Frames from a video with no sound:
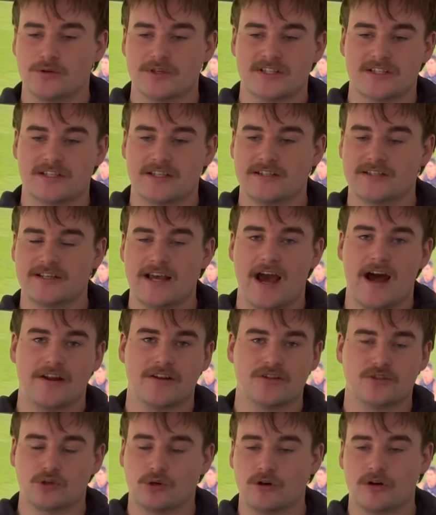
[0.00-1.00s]
a sit down
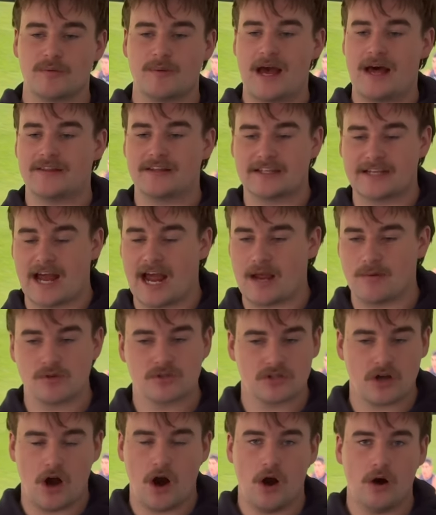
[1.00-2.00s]
and talk about the game as
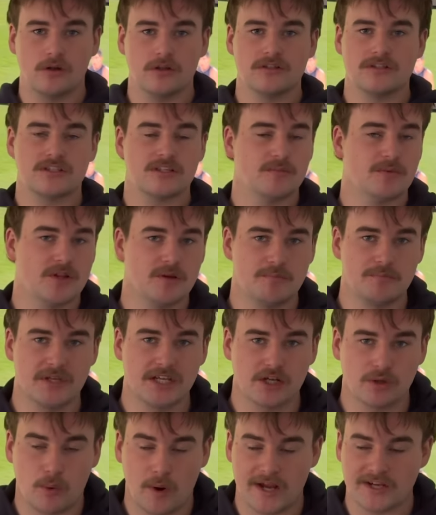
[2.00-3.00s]
a whole and some of the
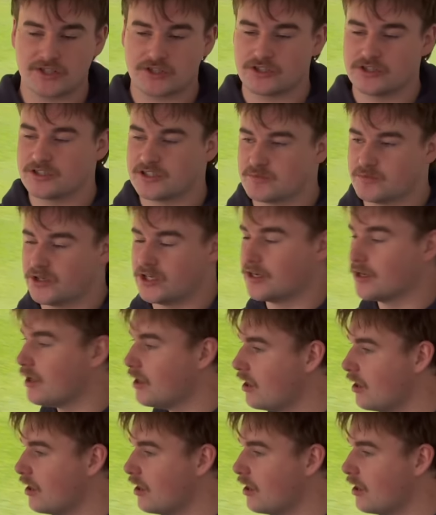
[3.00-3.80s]
big questions, but